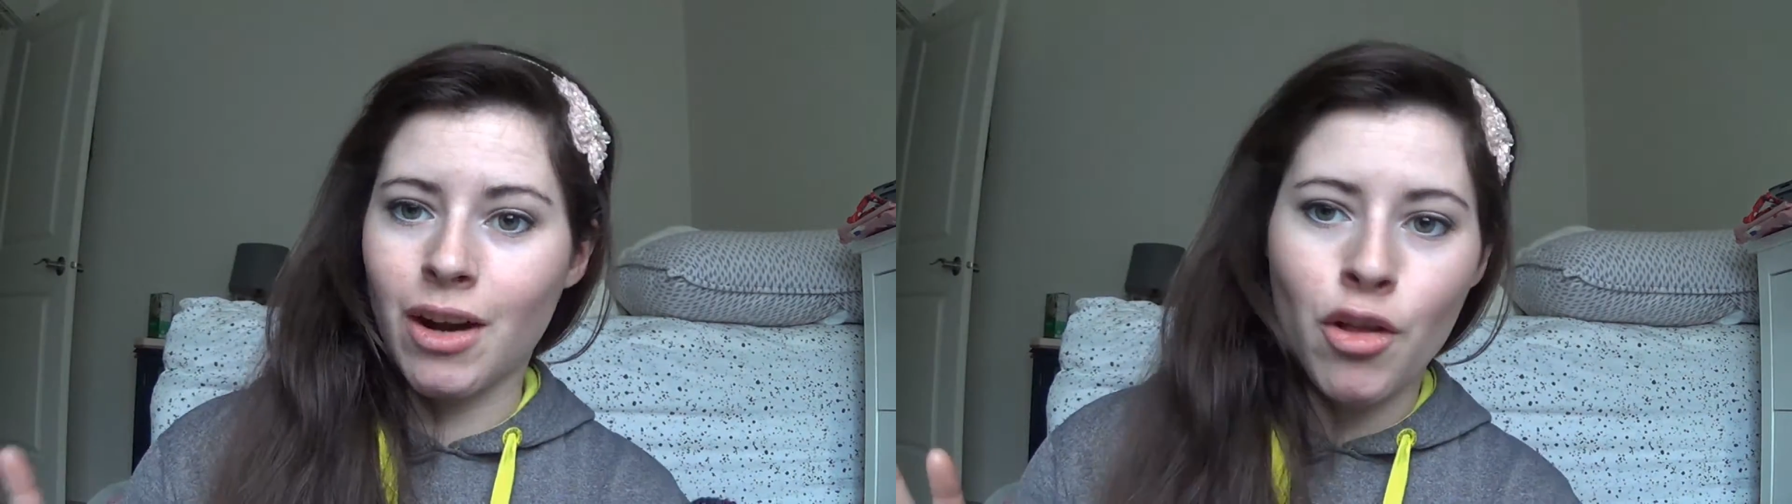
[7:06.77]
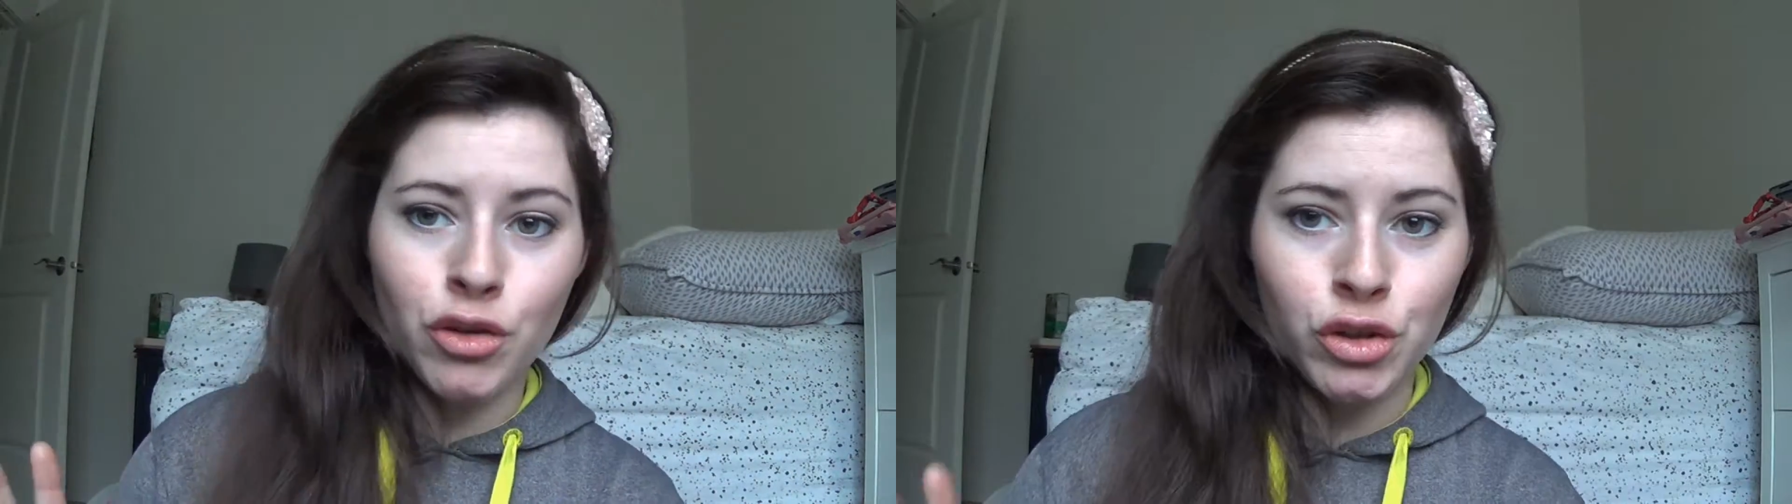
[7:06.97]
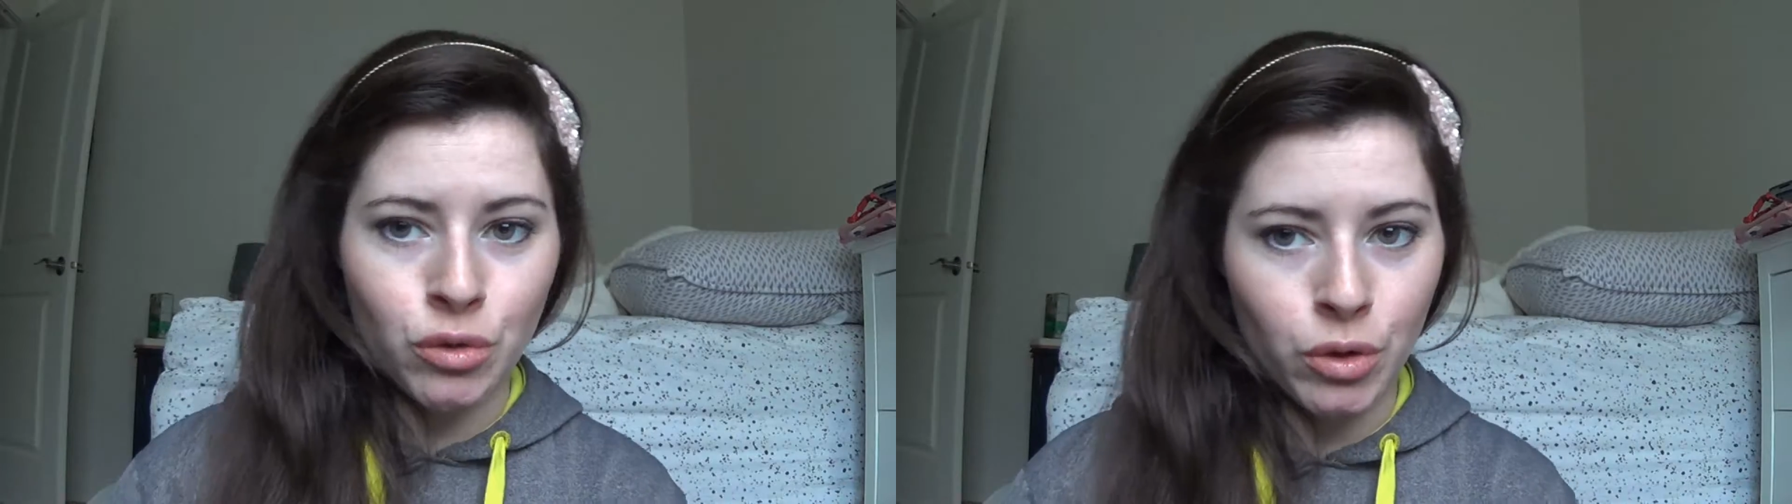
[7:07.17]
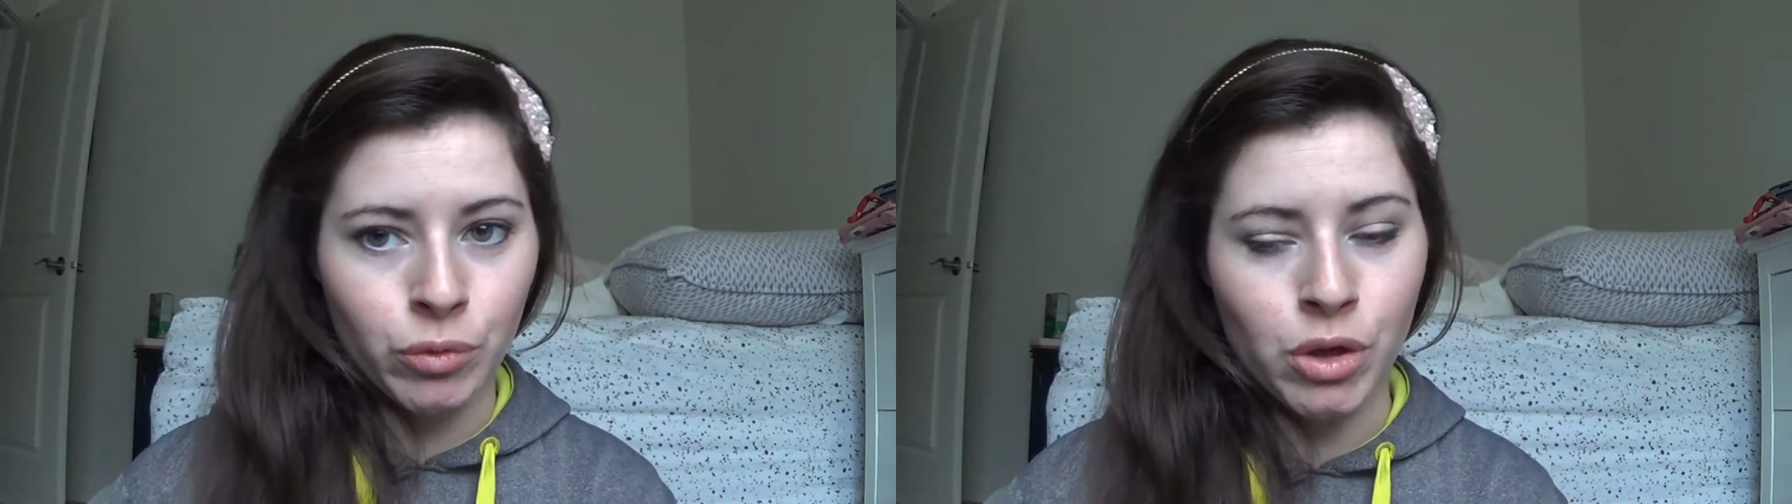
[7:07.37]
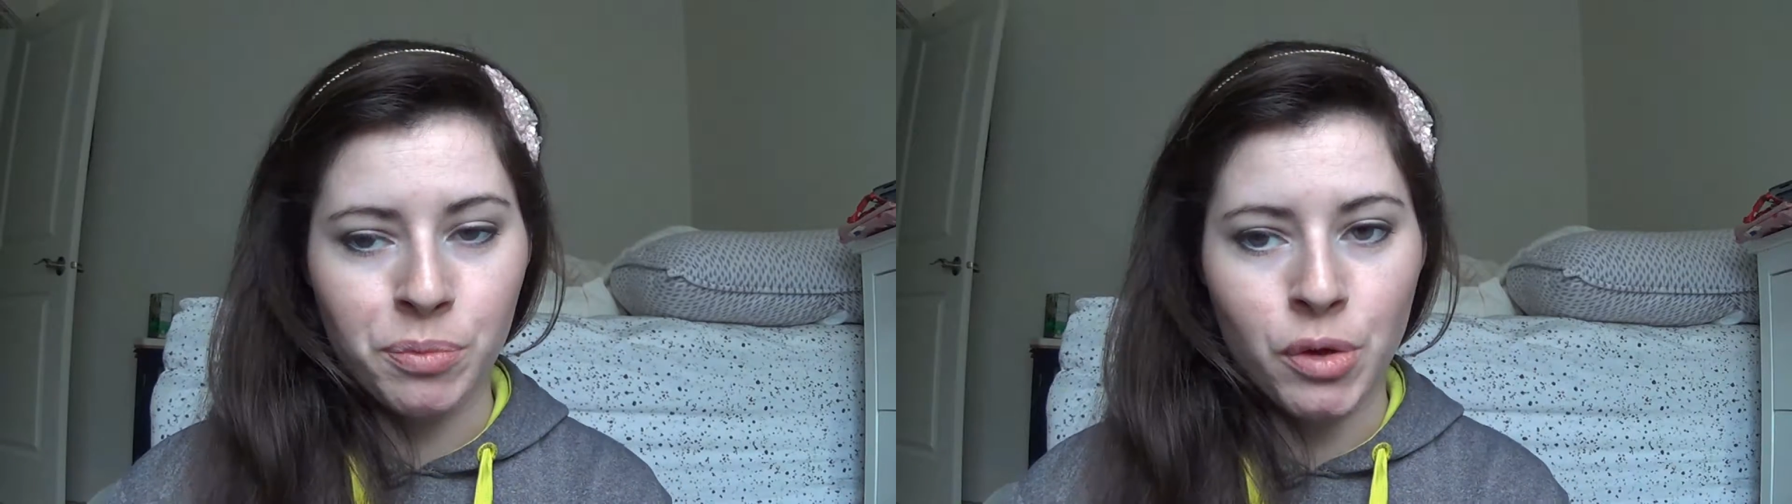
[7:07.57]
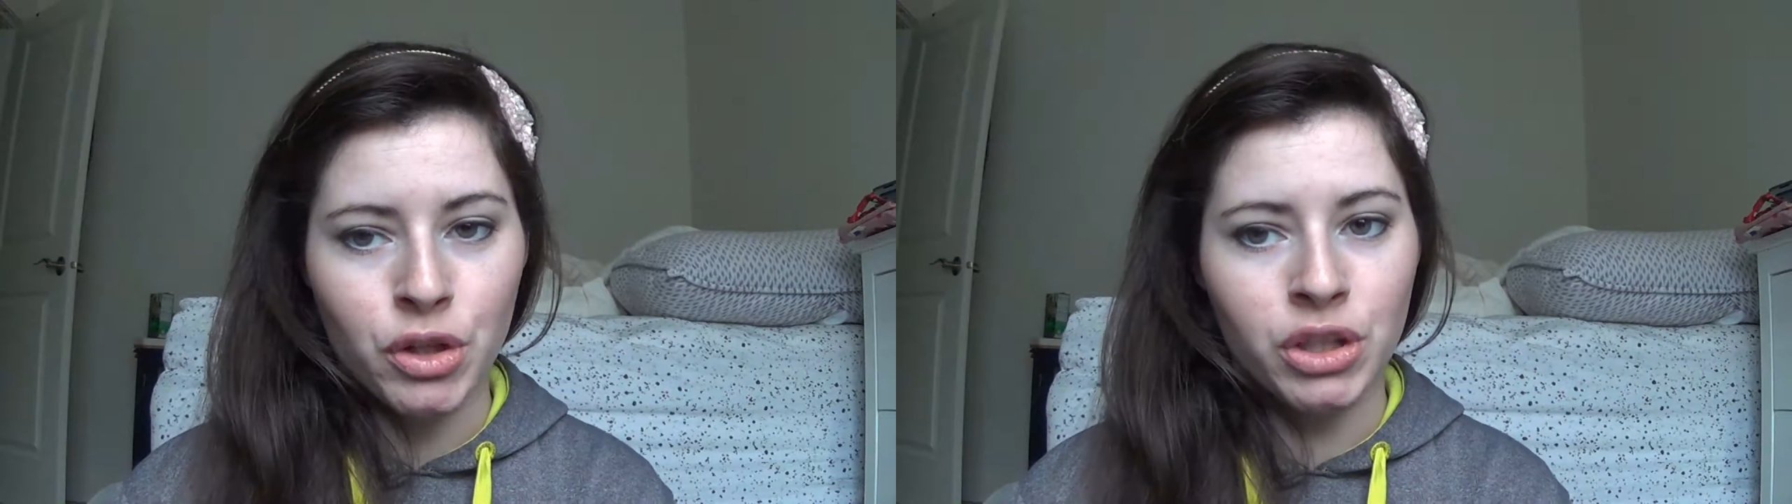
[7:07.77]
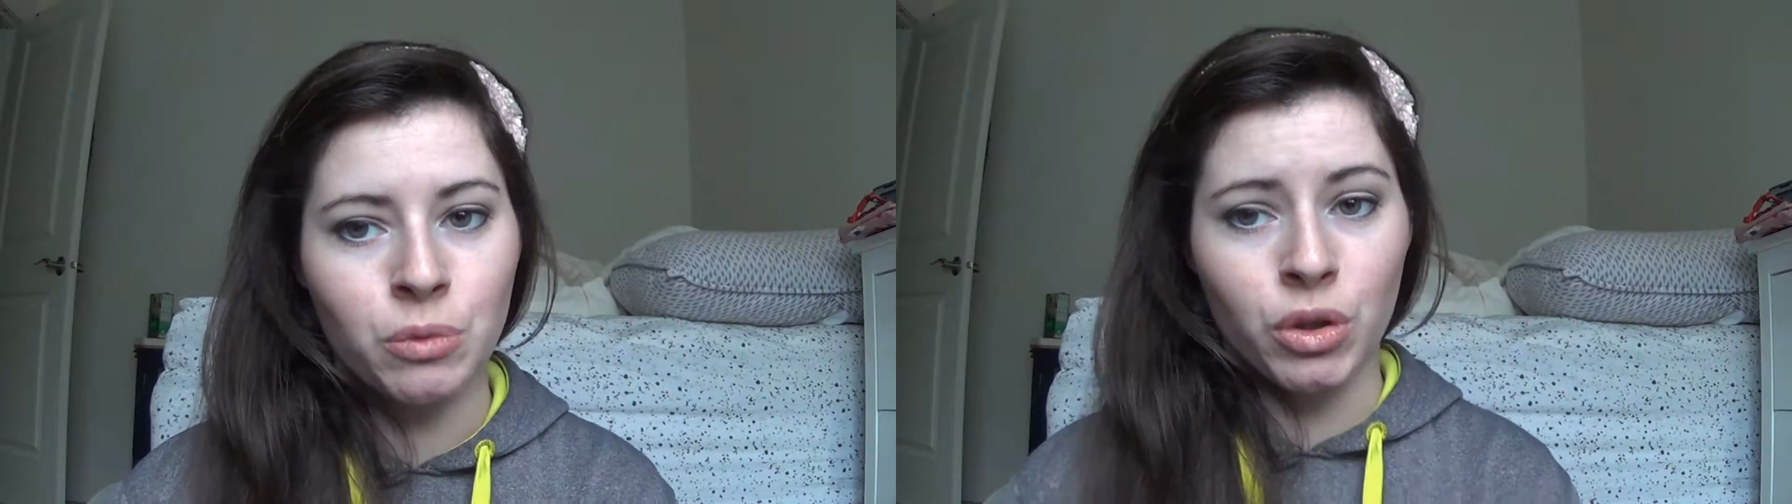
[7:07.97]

on the short row portion,